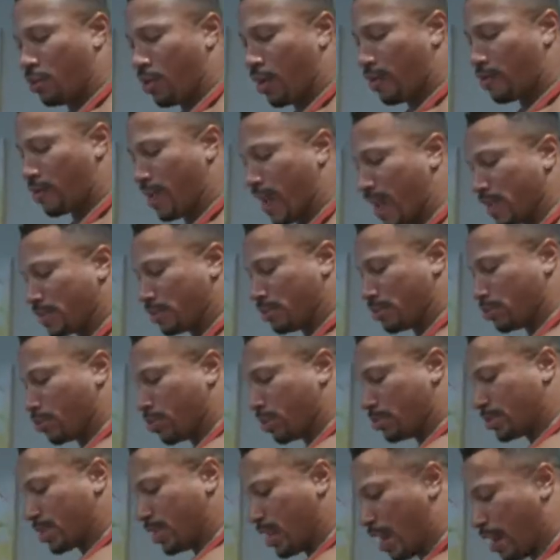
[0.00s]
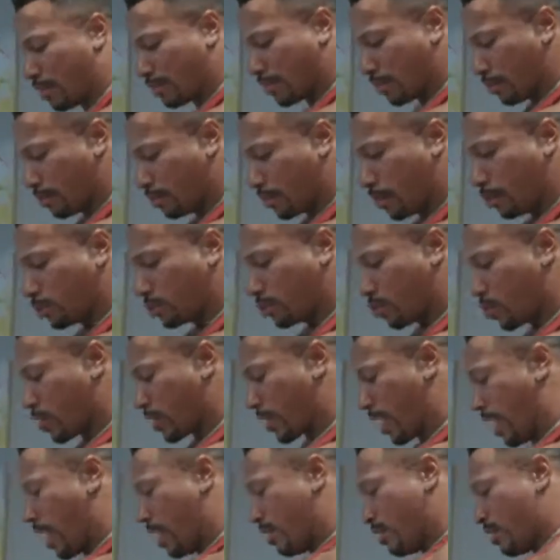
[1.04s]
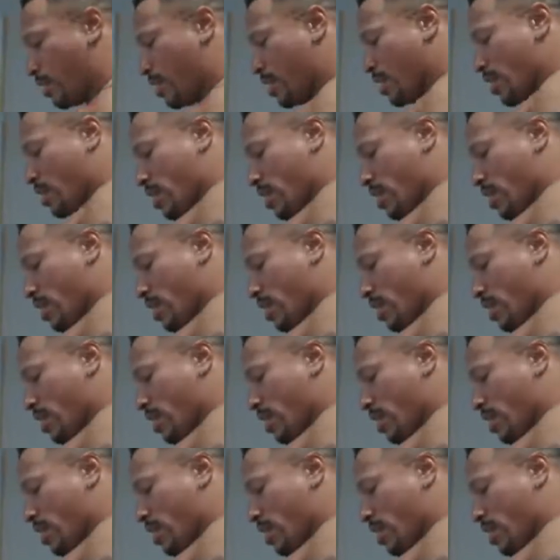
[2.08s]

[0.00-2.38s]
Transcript: want fast absorption after post workout